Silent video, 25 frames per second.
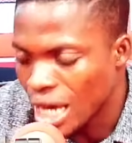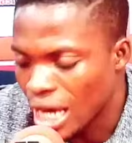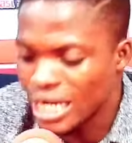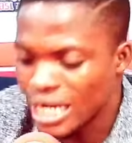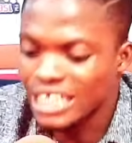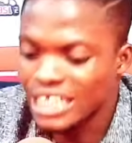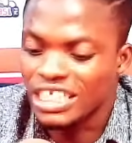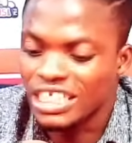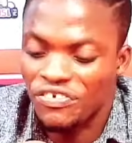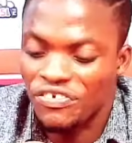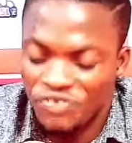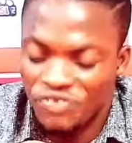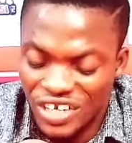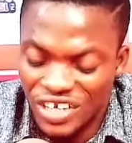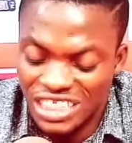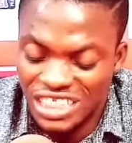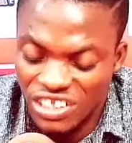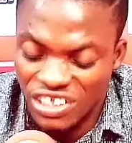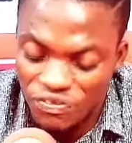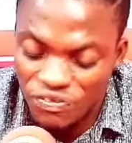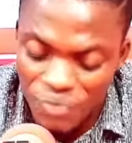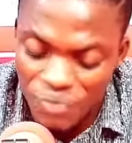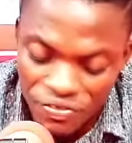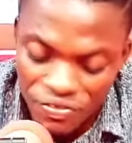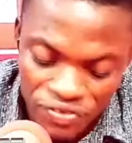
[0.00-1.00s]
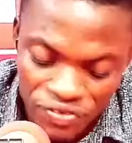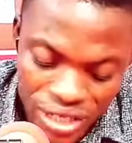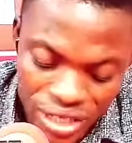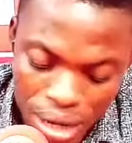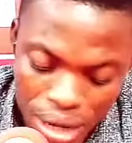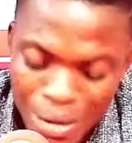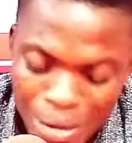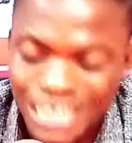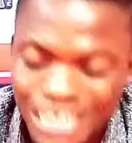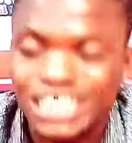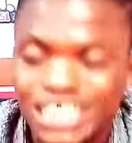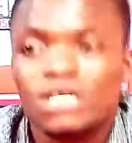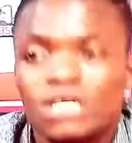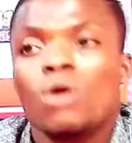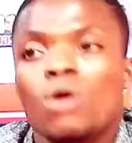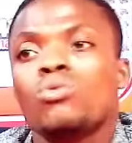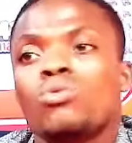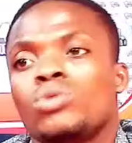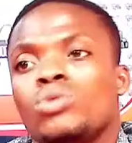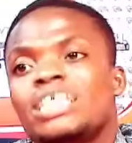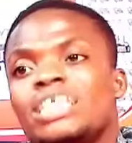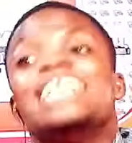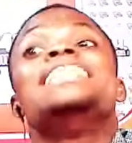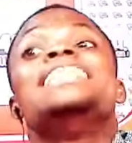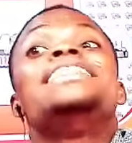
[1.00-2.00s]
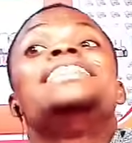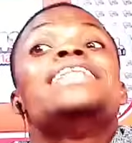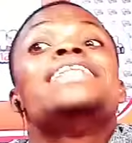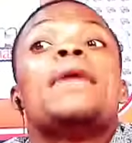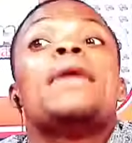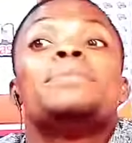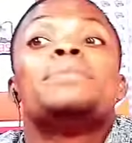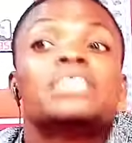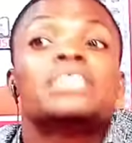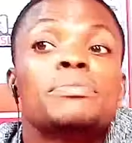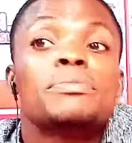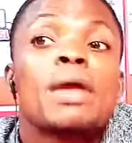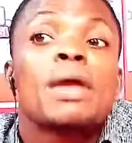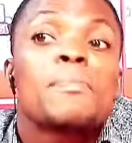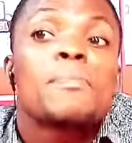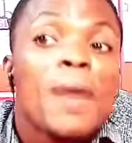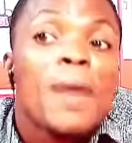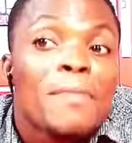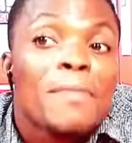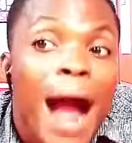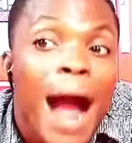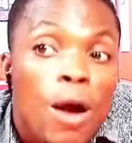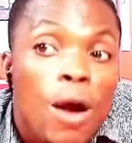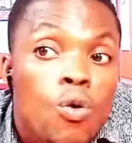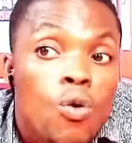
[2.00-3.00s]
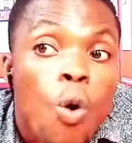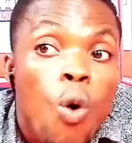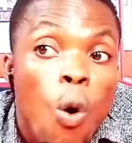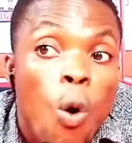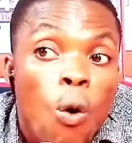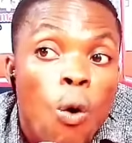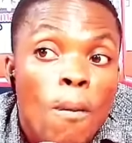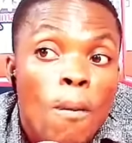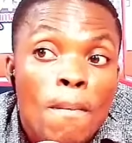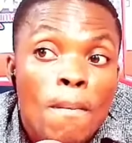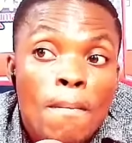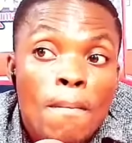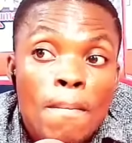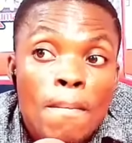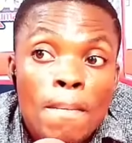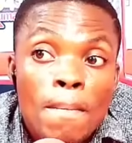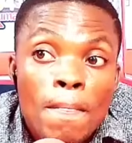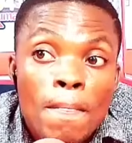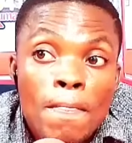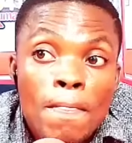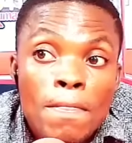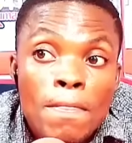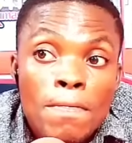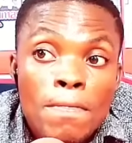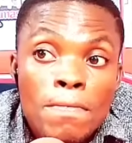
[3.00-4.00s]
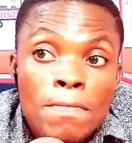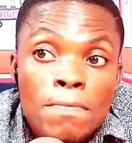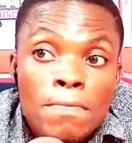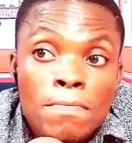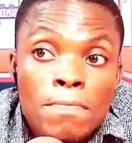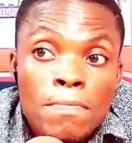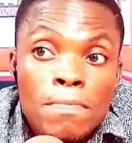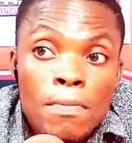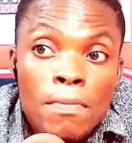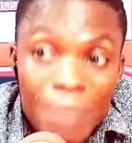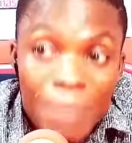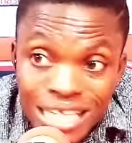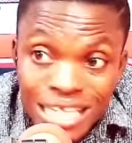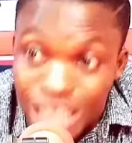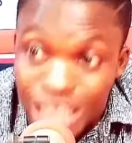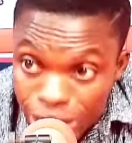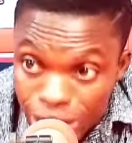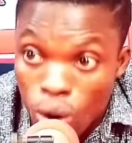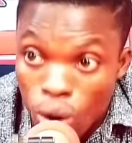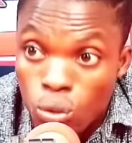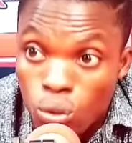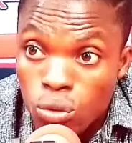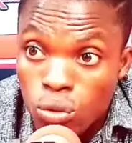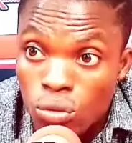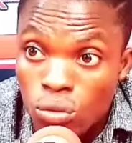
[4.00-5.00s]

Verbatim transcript: a defensive midfield, the material, the entire machine may pay back. Material,